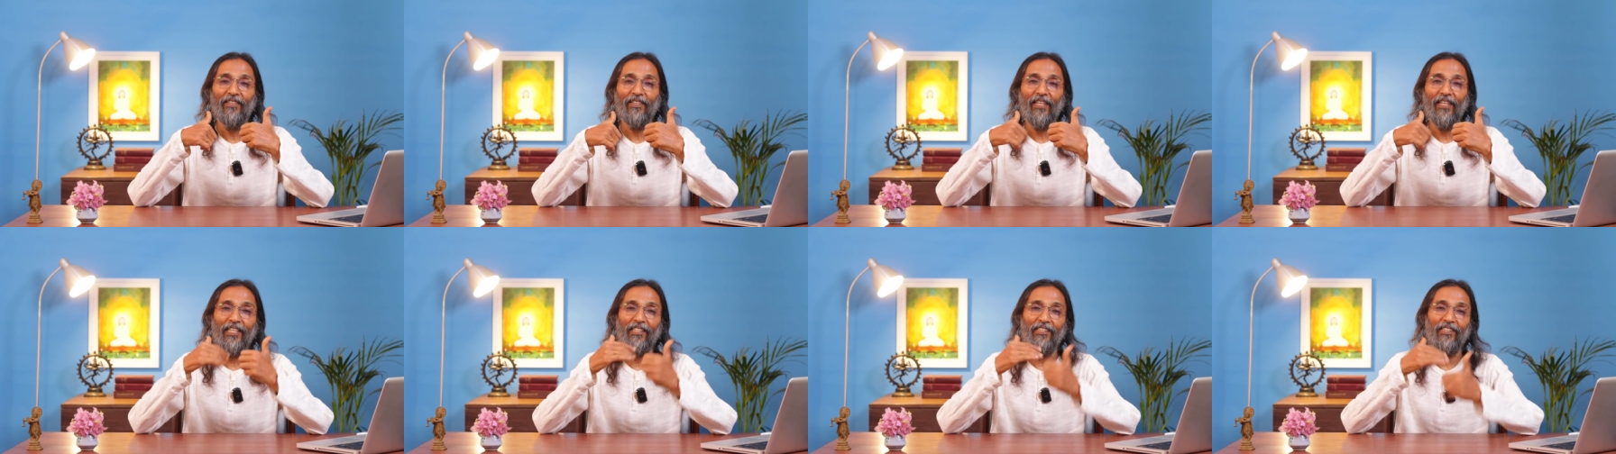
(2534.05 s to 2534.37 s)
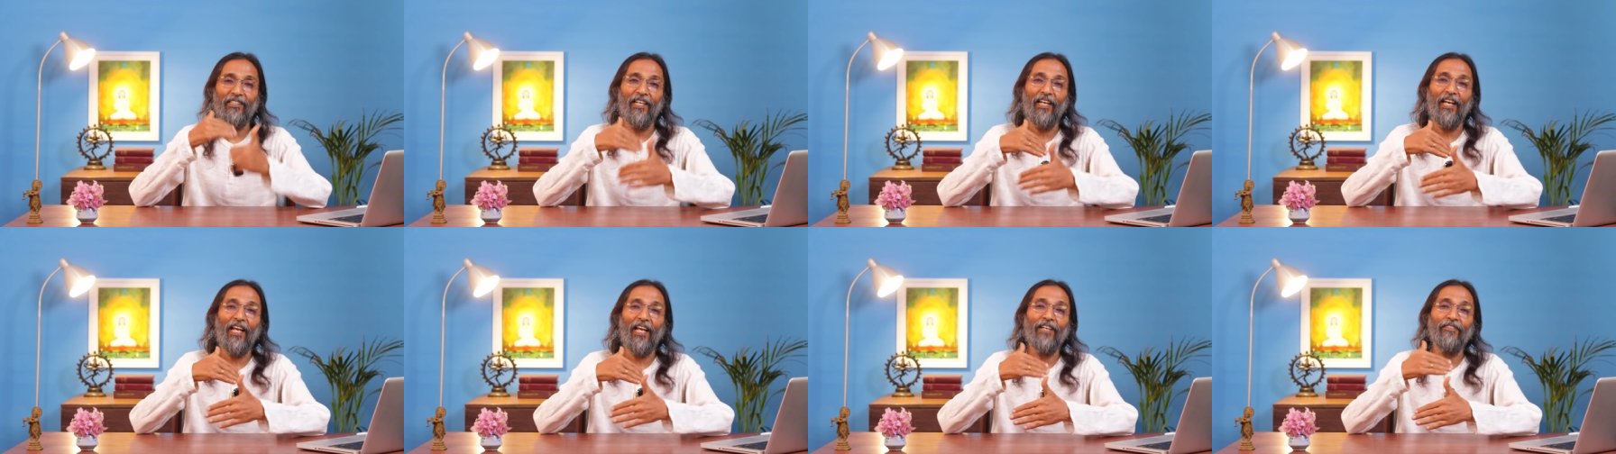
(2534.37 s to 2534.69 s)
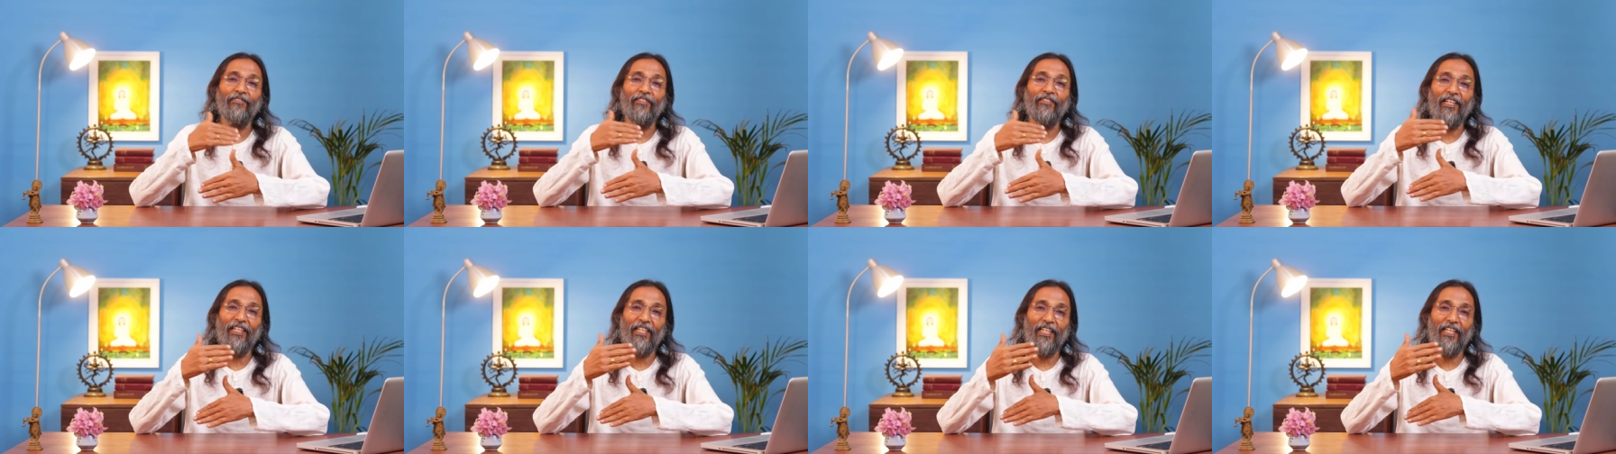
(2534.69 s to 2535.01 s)
That's a
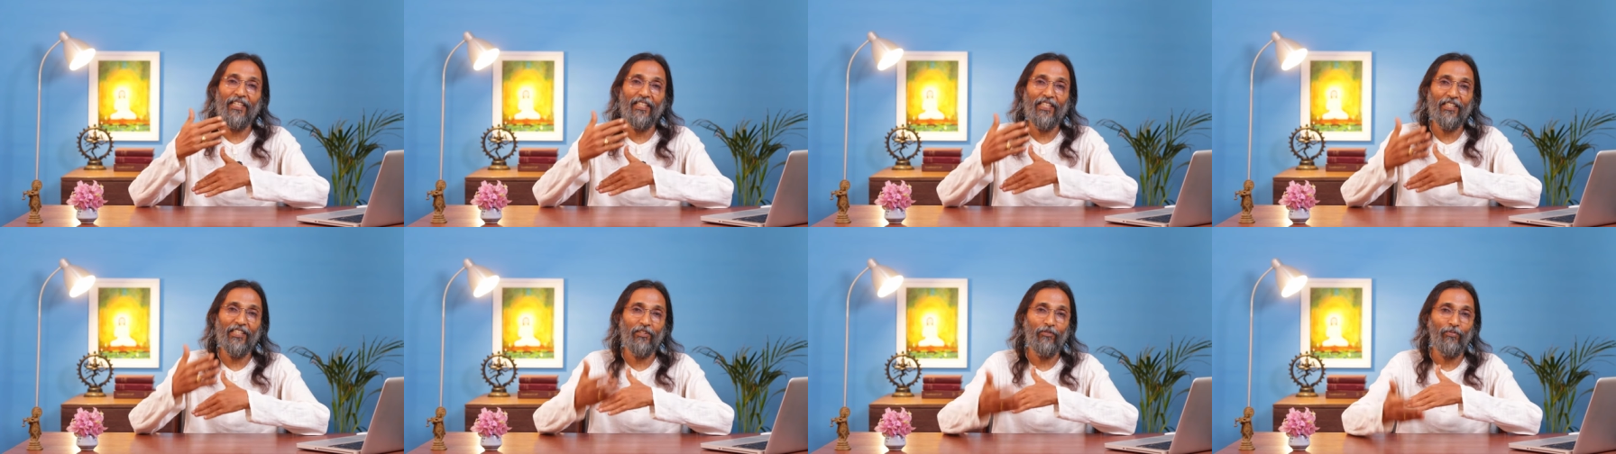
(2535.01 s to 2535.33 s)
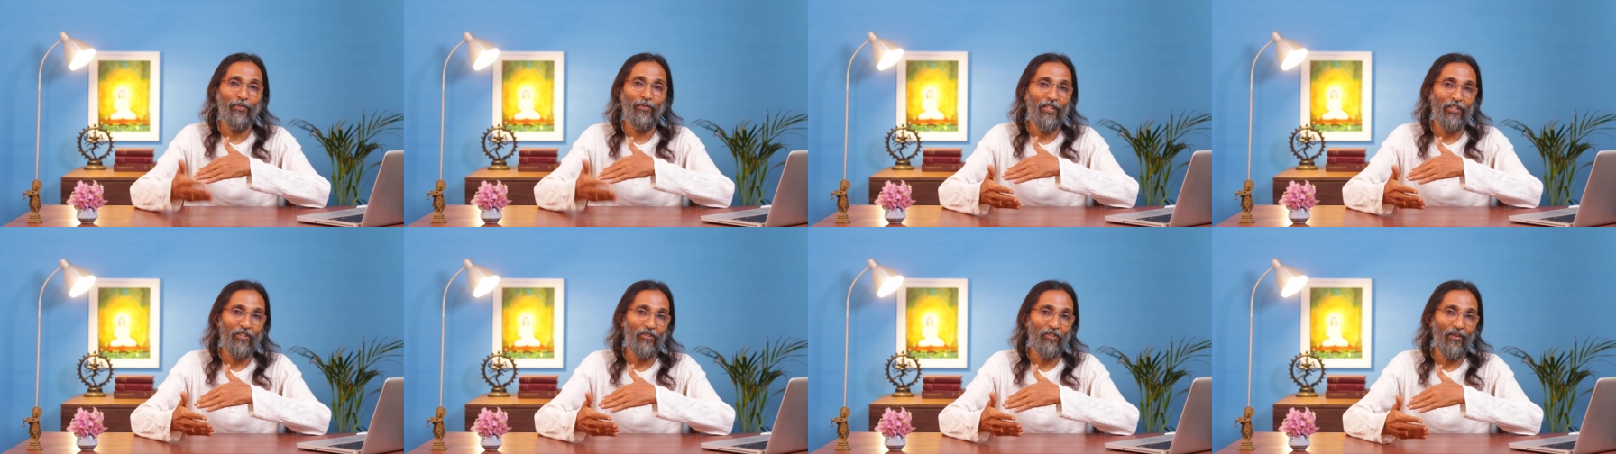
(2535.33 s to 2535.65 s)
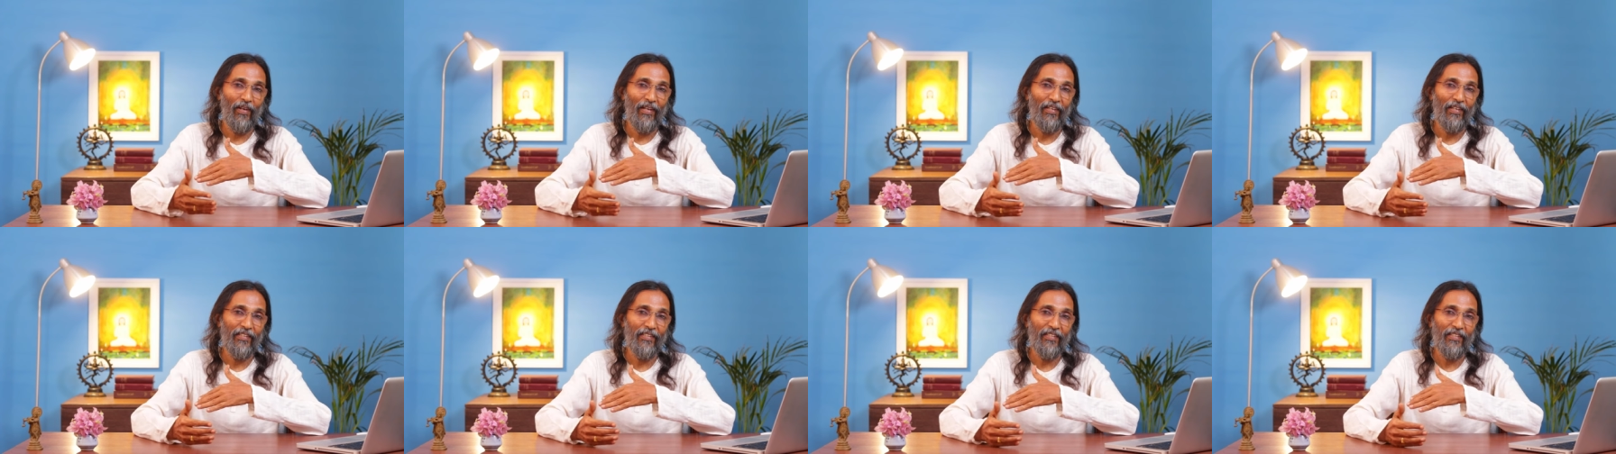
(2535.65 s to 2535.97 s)
life-negating
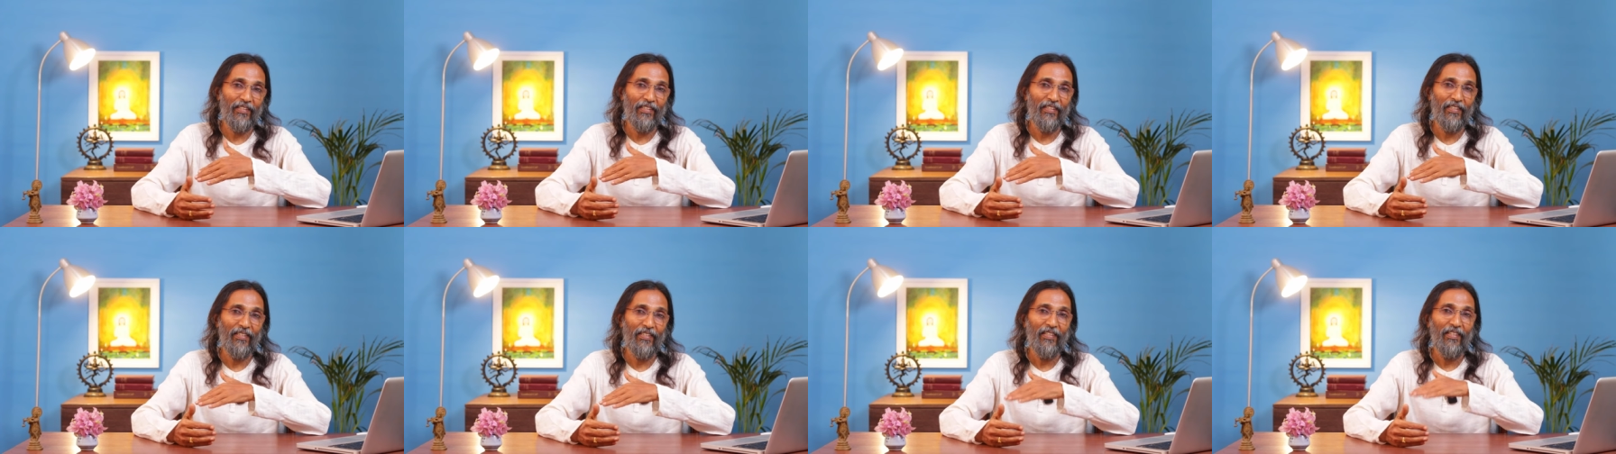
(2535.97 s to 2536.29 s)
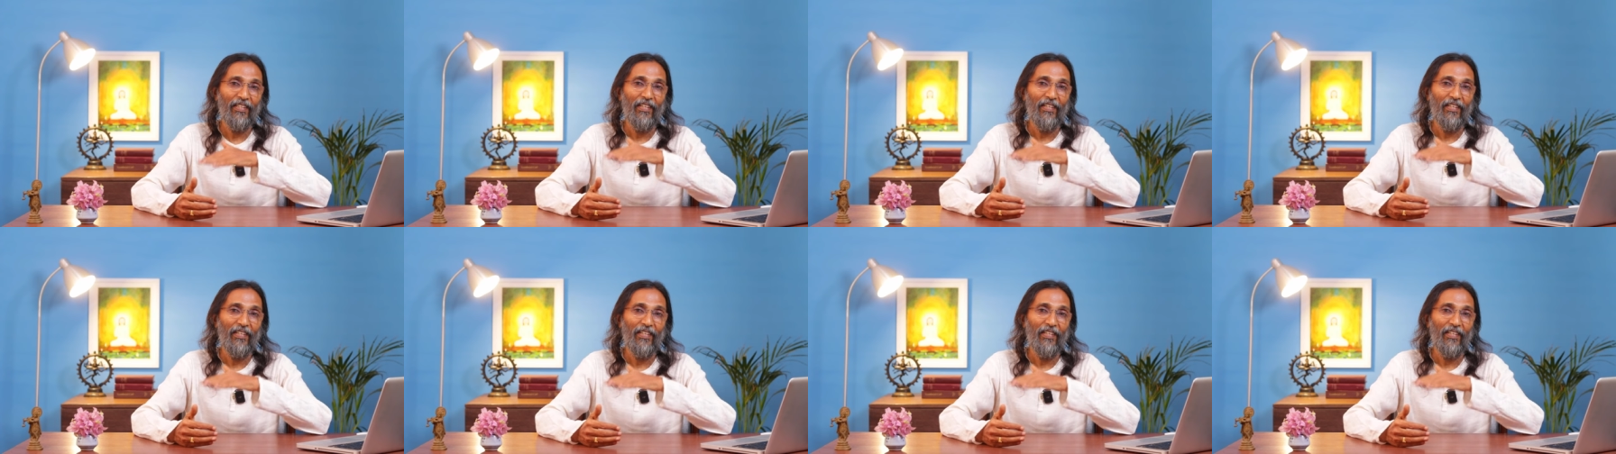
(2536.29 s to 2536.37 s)
spirituality.